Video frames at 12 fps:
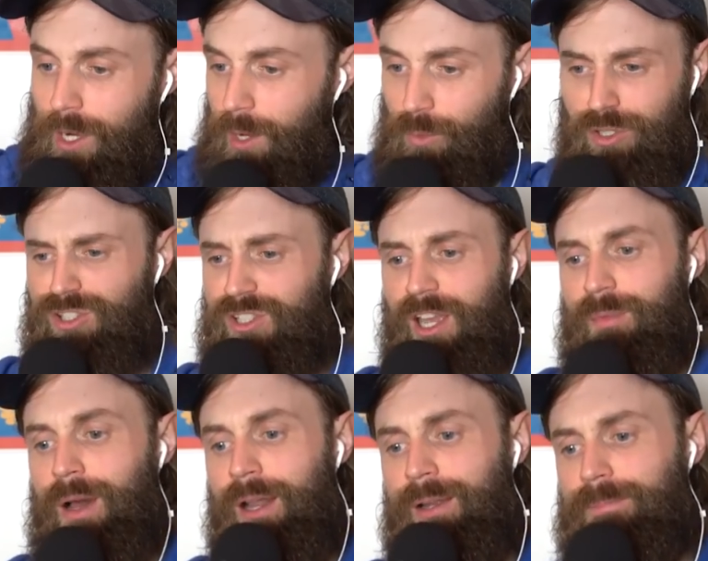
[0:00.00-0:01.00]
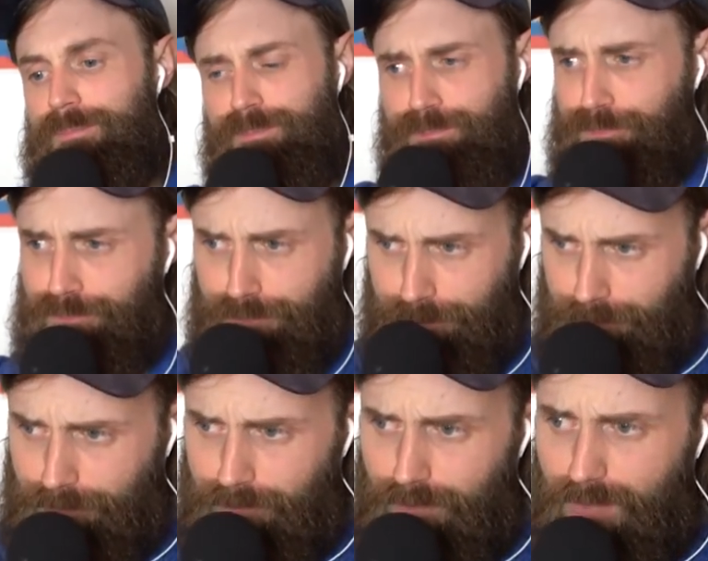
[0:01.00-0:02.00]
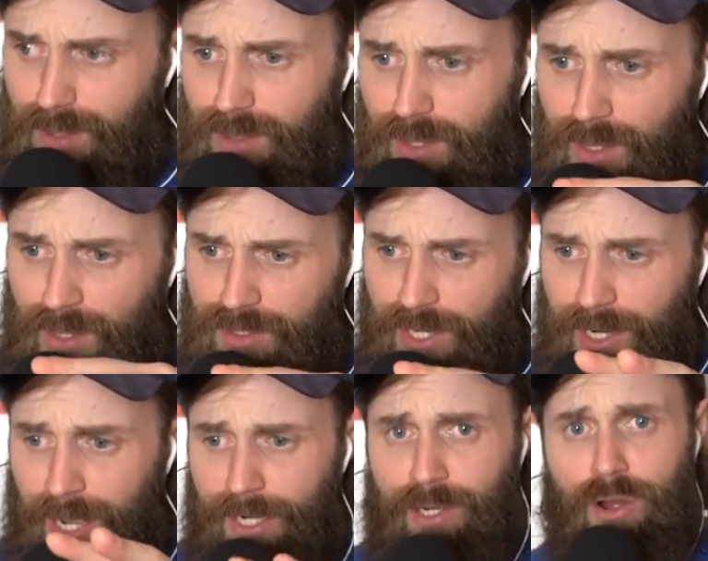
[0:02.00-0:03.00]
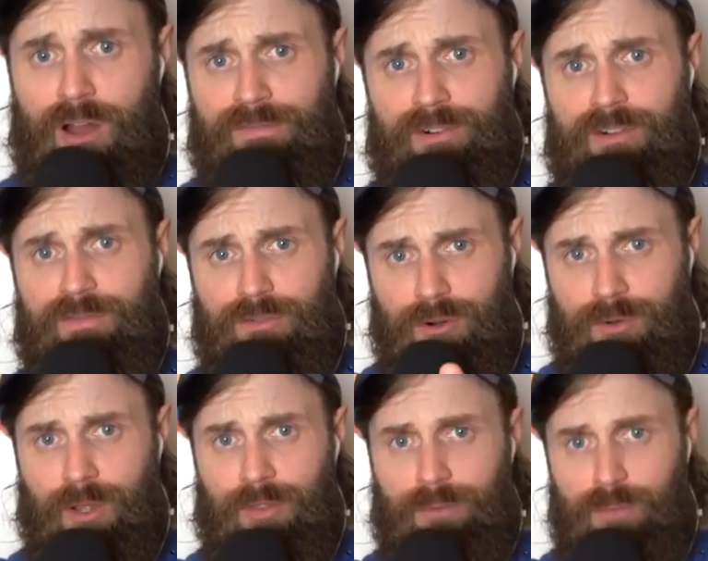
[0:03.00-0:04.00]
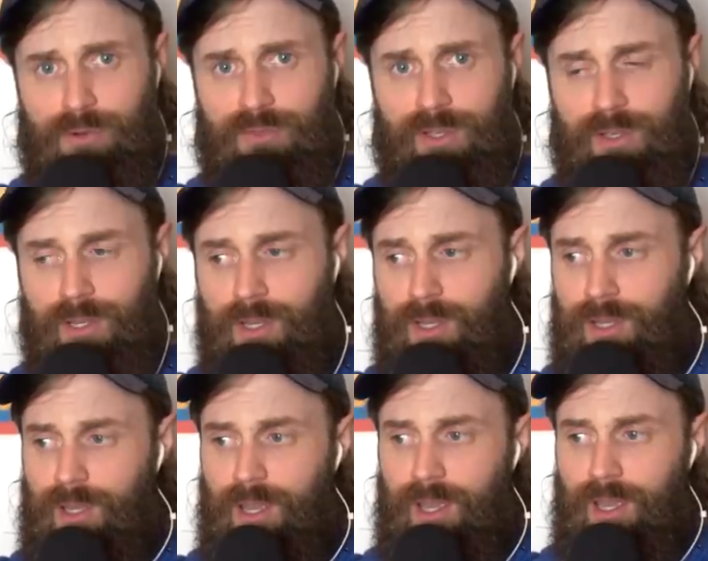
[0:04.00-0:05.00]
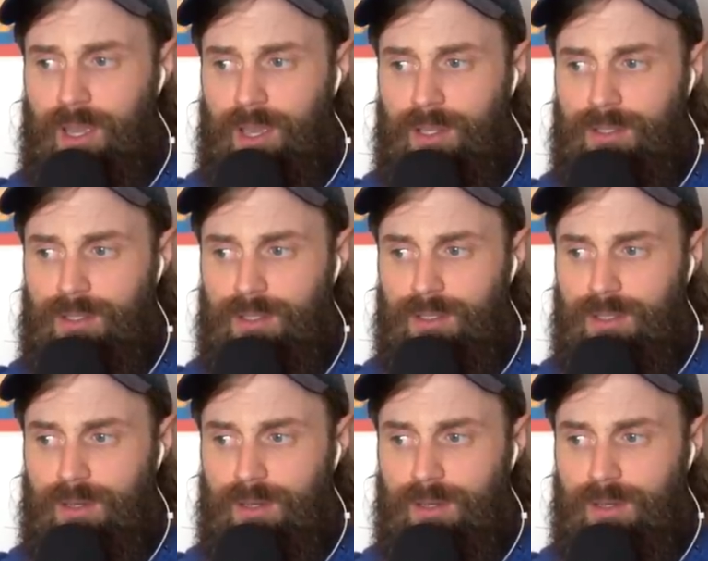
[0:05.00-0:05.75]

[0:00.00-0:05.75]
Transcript: I will say about it is I got an offer for another movie, and